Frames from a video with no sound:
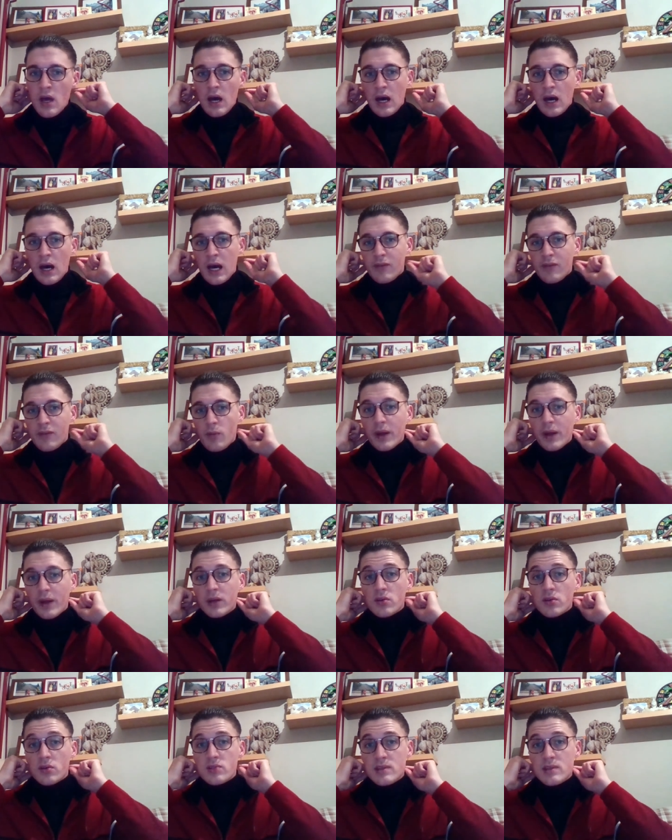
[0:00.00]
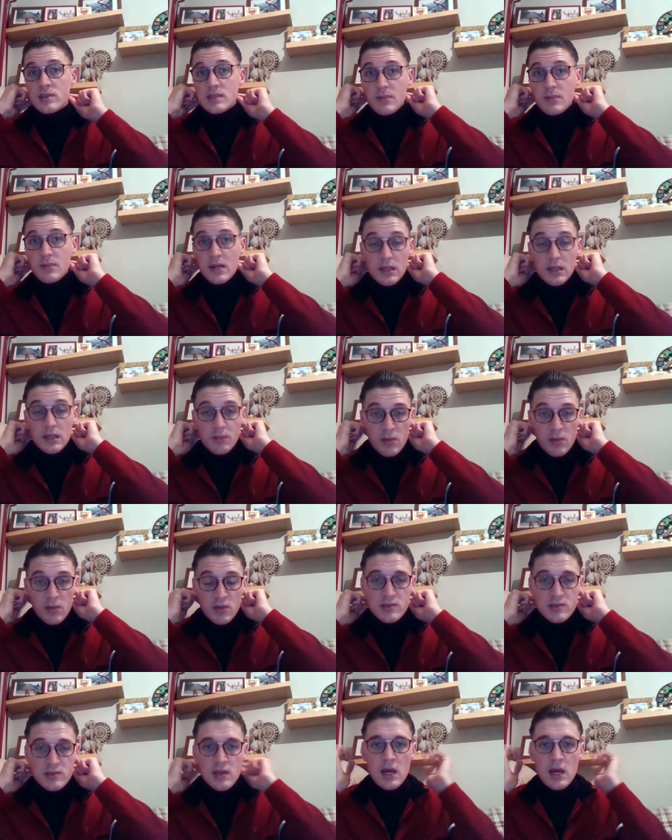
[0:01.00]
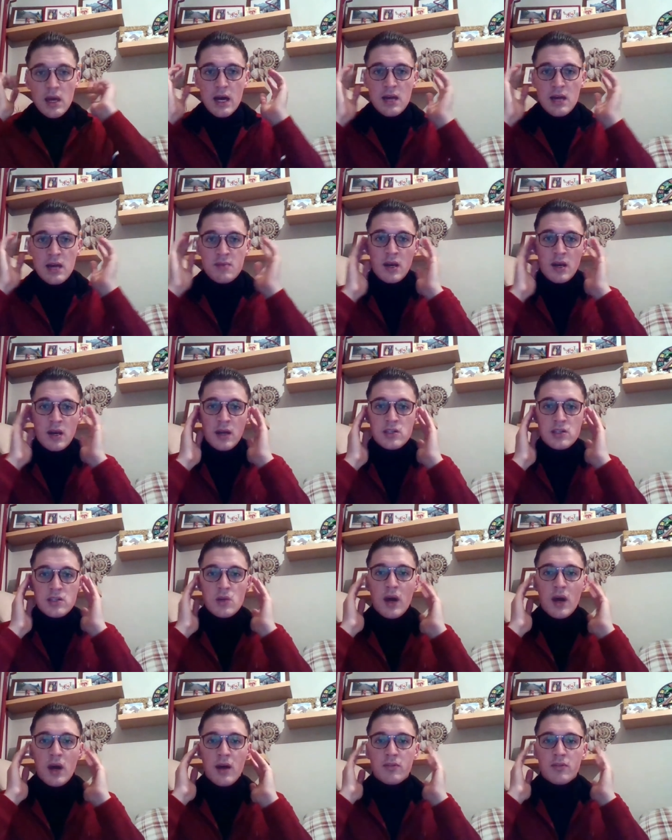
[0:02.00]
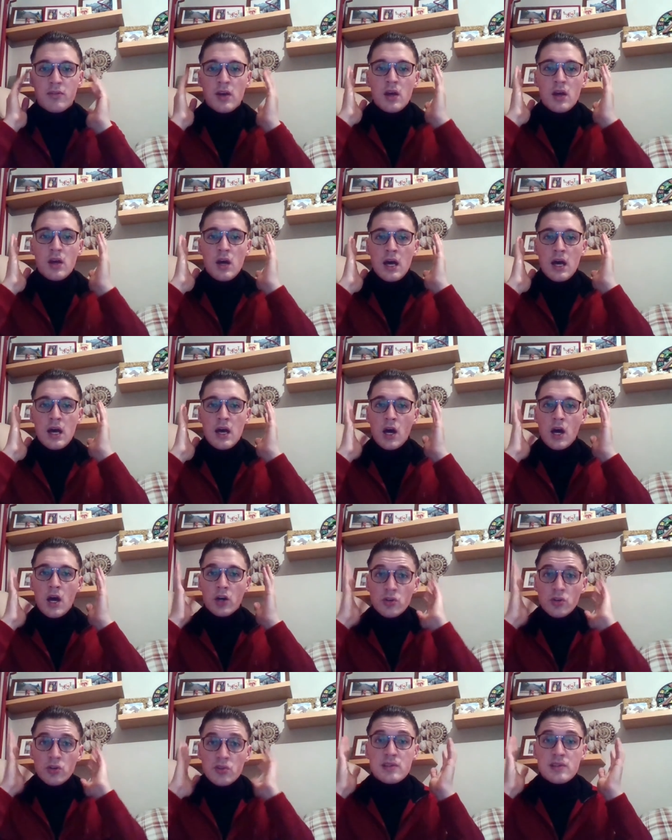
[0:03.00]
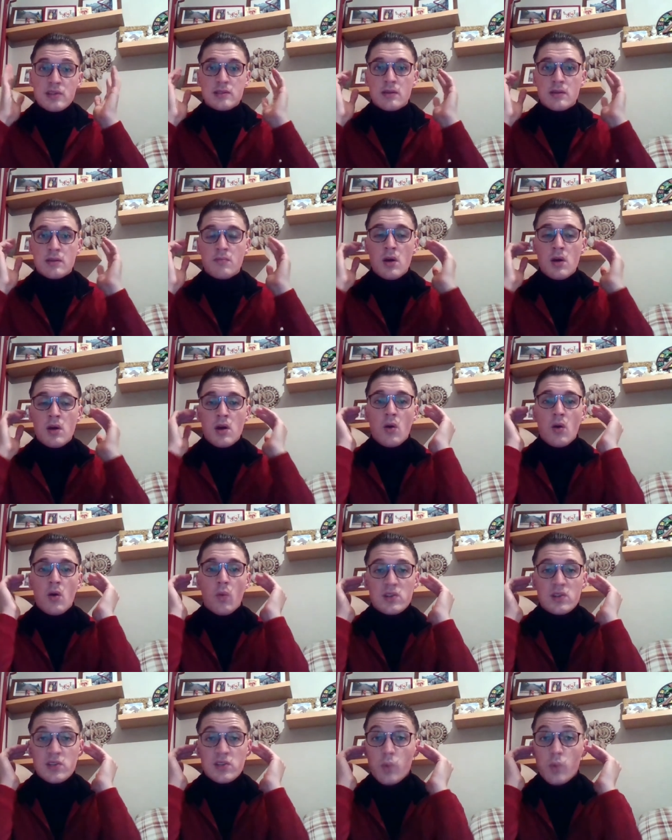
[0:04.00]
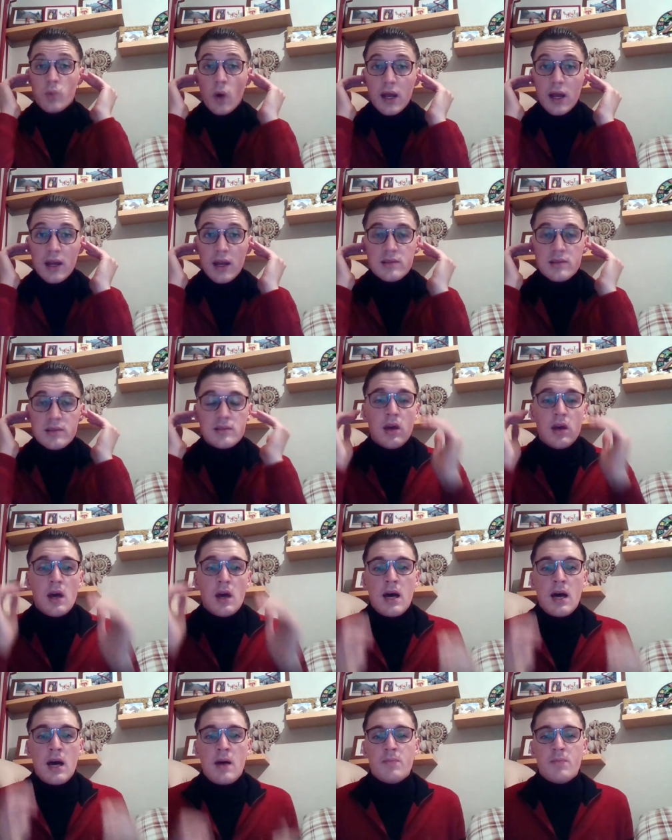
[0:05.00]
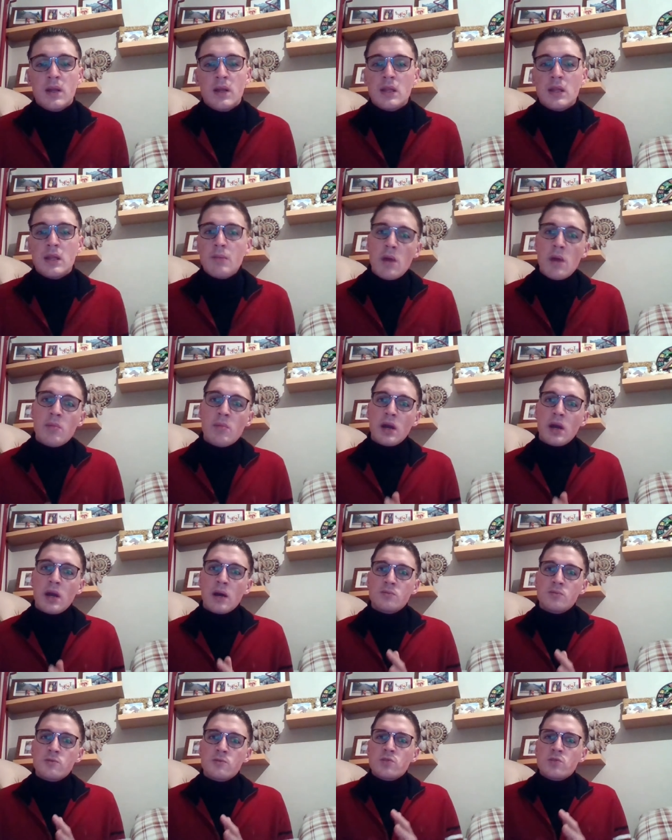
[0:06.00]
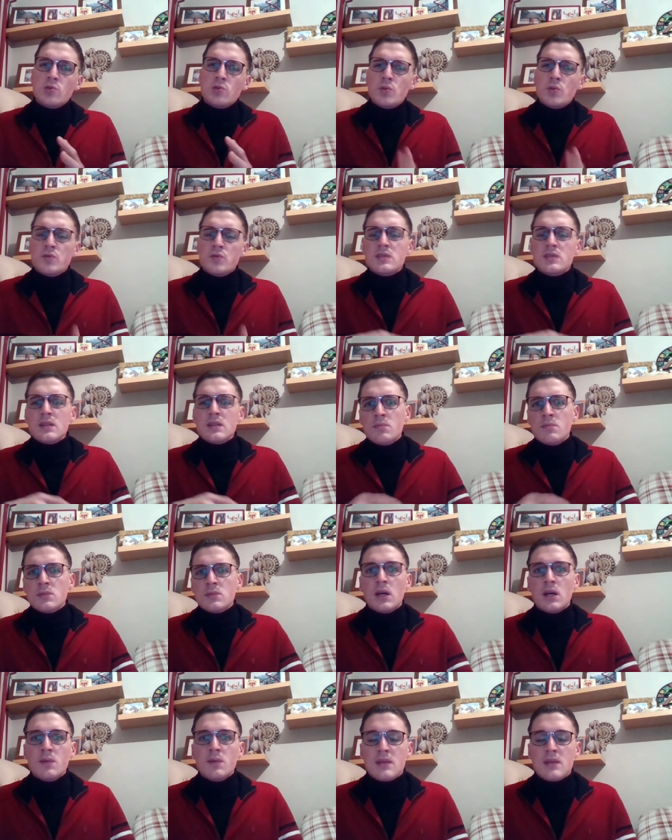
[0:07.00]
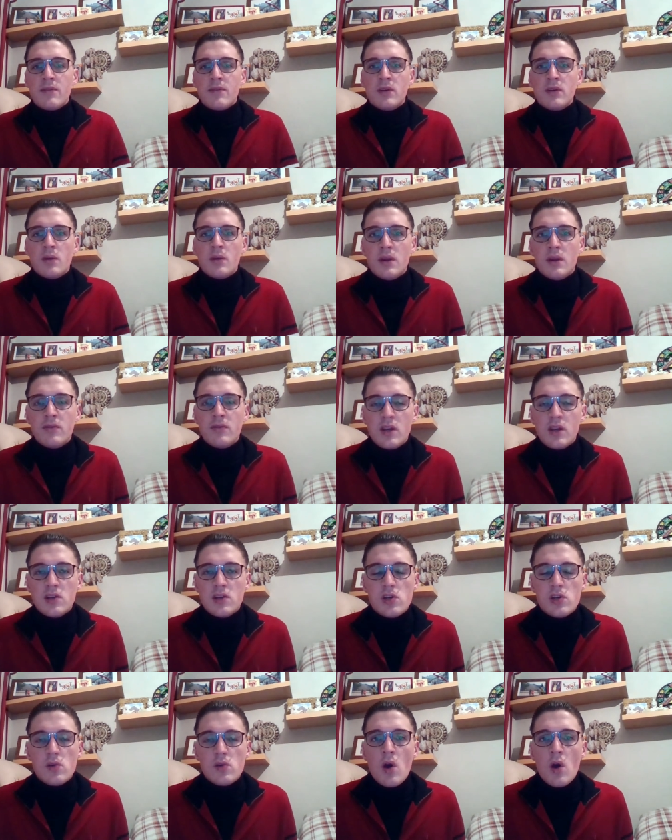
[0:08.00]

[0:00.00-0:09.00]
I have a BiCROS system in at the moment um, and I do have uh, a CROS system which is wireless. Um, but at the moment, I'm sort of sometimes having a bit of an issue